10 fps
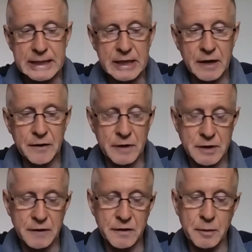such as
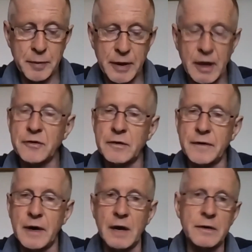in past
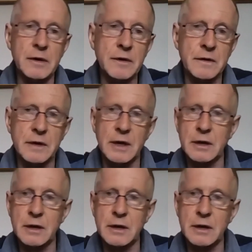revivals in